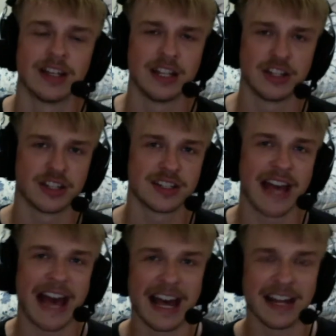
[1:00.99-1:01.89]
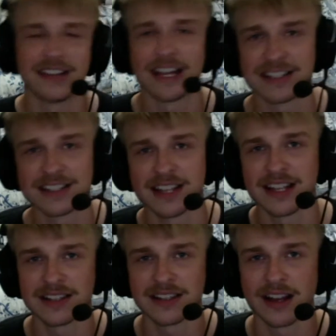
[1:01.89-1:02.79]
just to add that
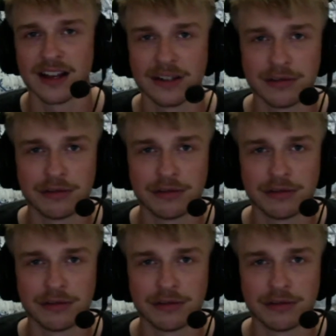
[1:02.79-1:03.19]
sense of